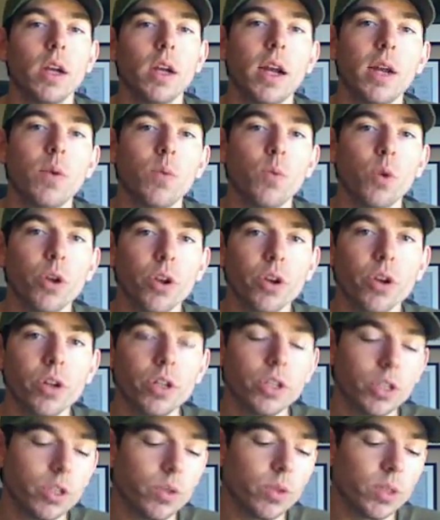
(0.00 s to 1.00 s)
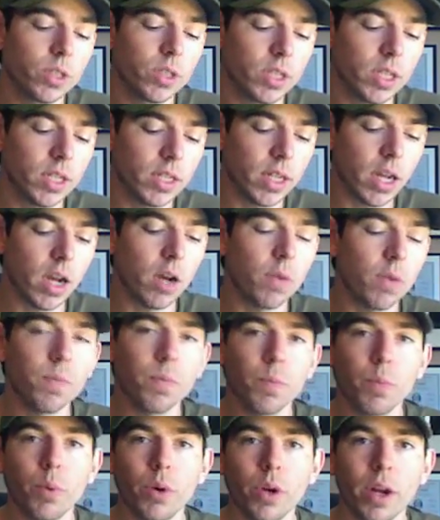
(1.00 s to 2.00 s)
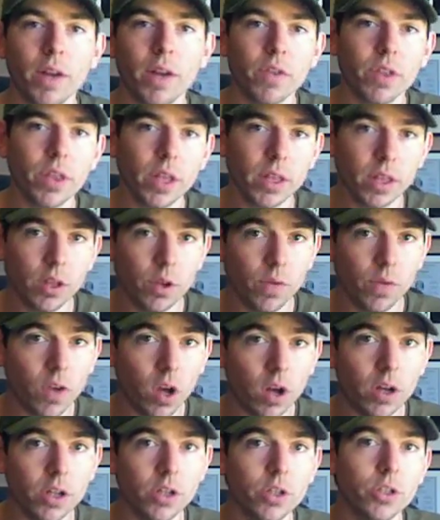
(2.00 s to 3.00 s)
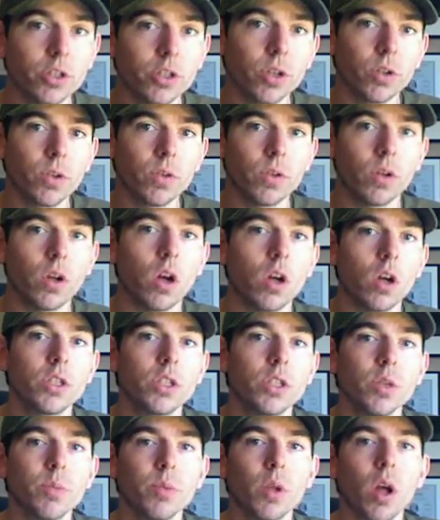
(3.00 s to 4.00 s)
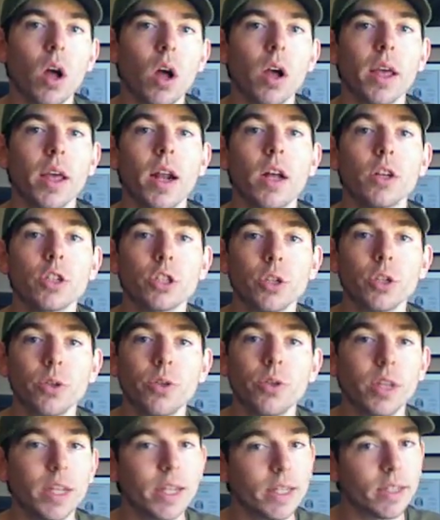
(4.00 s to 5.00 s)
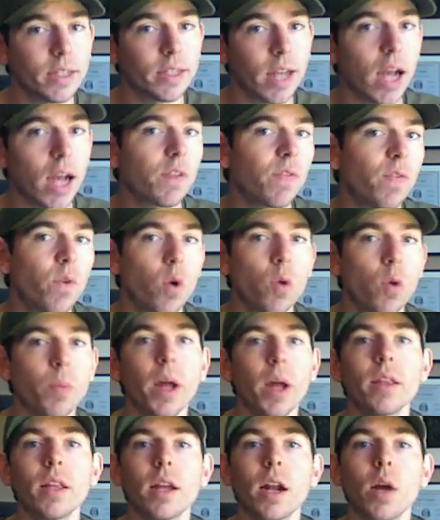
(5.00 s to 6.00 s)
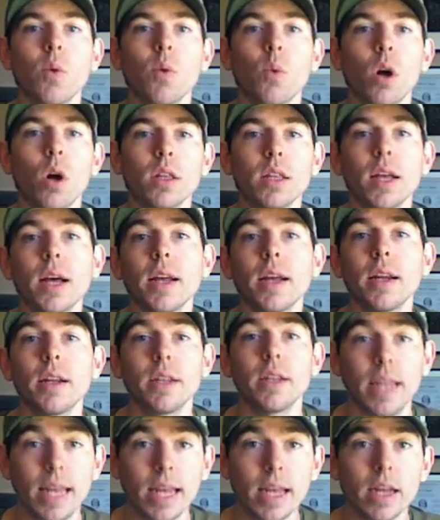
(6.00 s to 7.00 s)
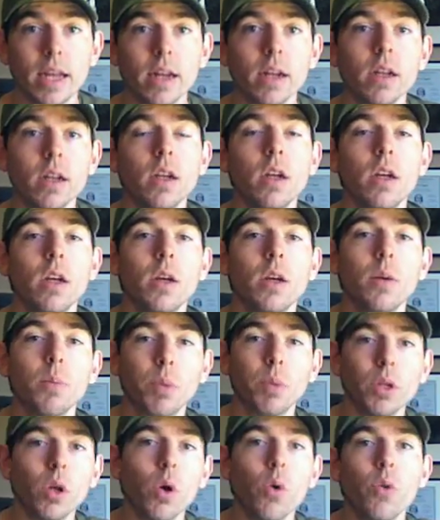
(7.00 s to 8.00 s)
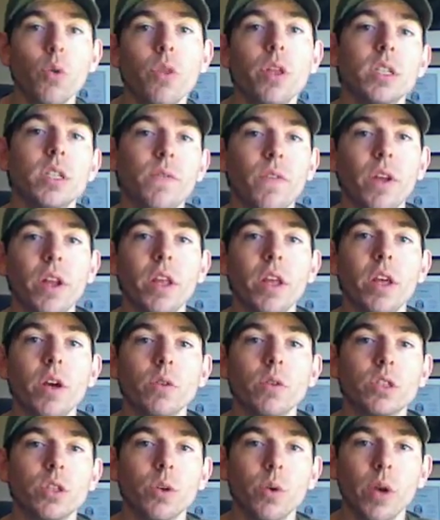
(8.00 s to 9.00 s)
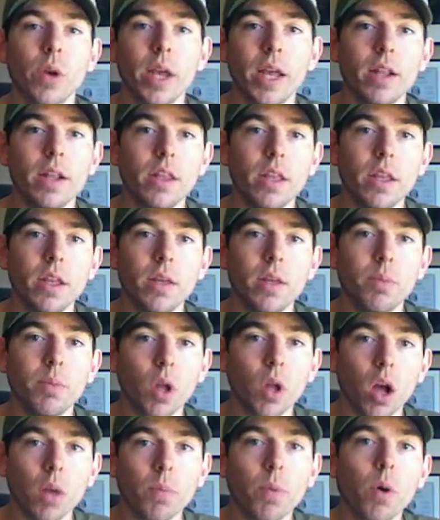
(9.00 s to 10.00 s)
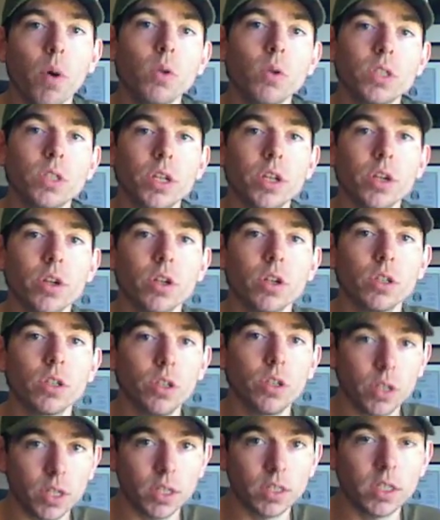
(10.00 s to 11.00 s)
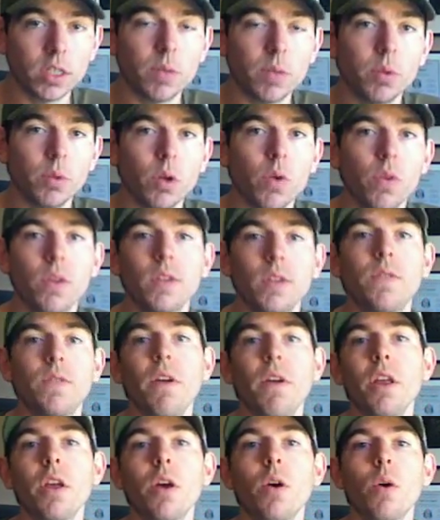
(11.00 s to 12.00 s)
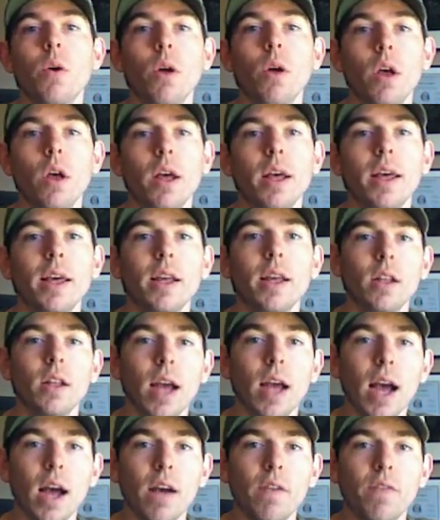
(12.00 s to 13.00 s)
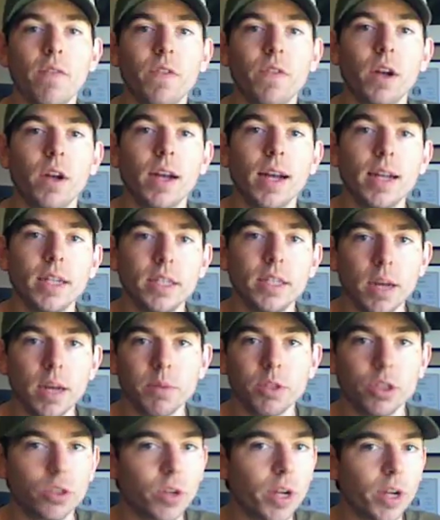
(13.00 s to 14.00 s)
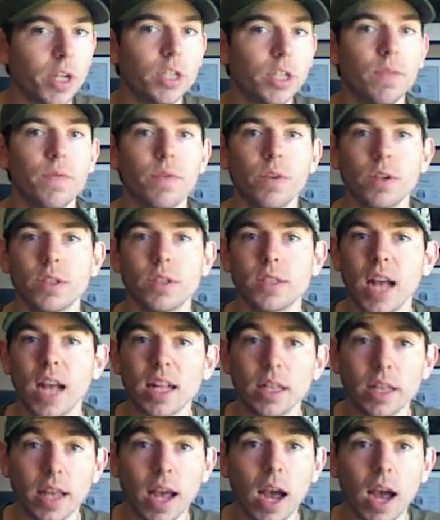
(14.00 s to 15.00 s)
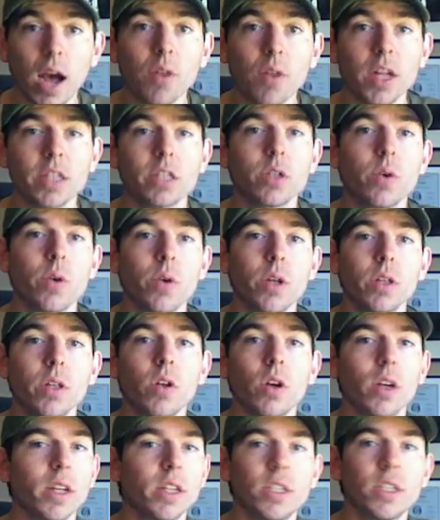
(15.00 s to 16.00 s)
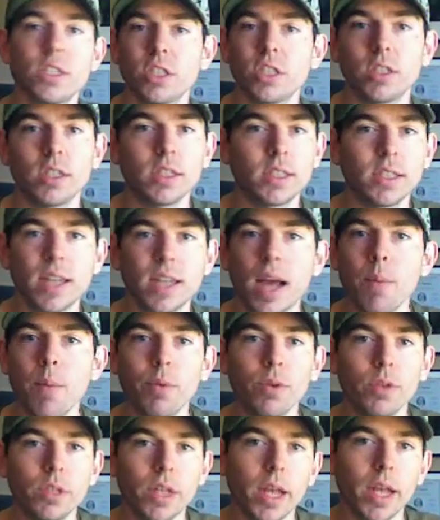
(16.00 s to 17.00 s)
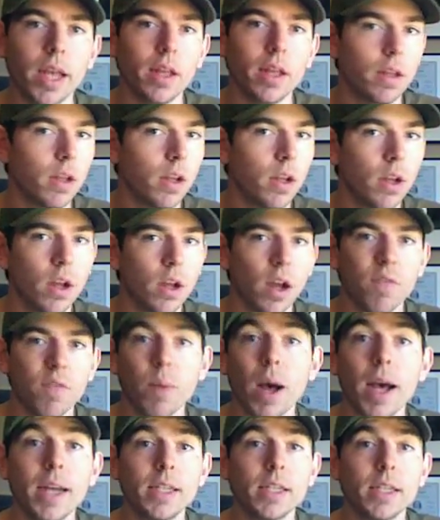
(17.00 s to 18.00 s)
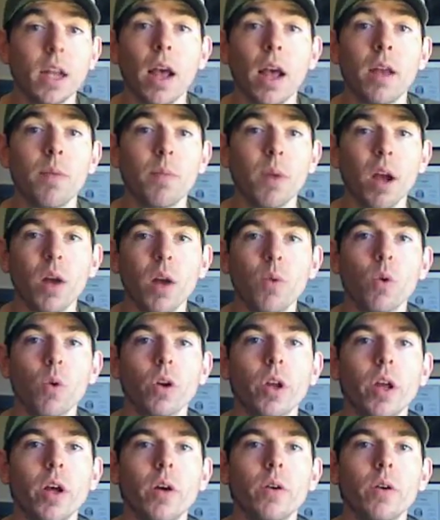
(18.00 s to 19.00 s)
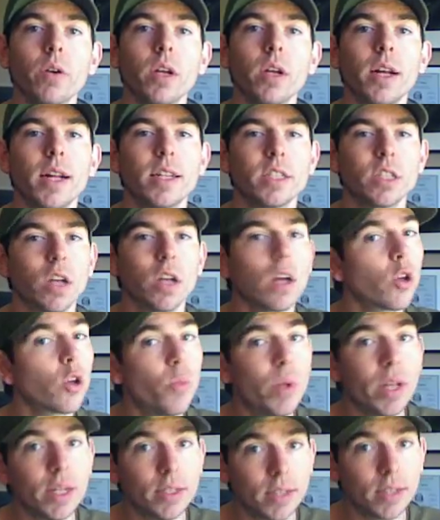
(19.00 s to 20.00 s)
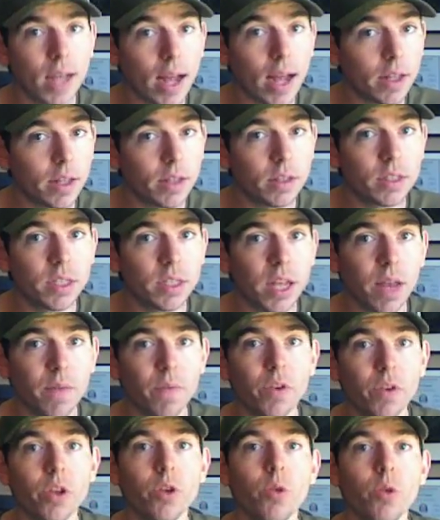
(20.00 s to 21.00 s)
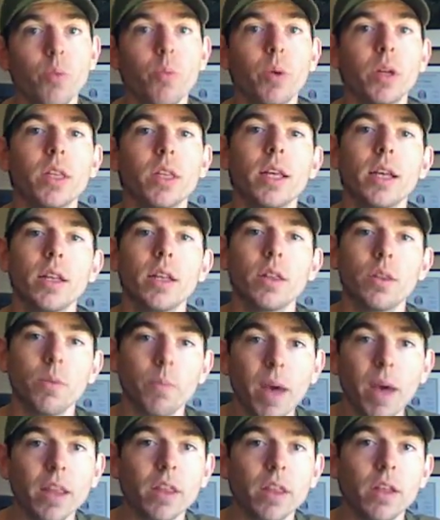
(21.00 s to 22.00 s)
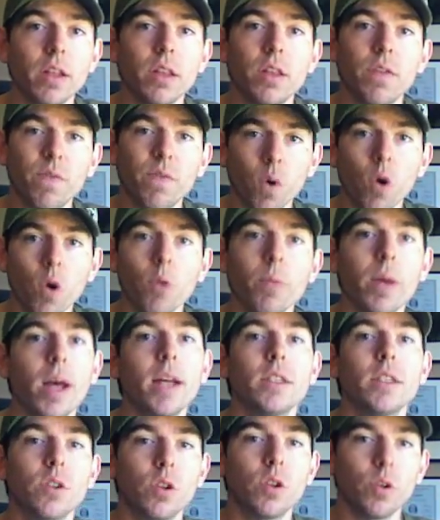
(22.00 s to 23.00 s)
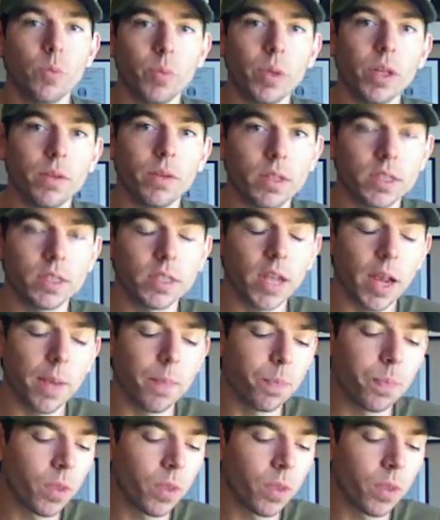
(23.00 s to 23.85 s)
And what you're going to do is sit down, put everything that you've got in your journal onto your blog, and I'll show you the exact format that I want that in below this video. So in the blog post that you can see below this video, it'll have a demonstration for exactly how that's going to look. It's just a sample day of my diet and my workout. It's not going to be exactly the same for you, but the method, the format is going to be the same.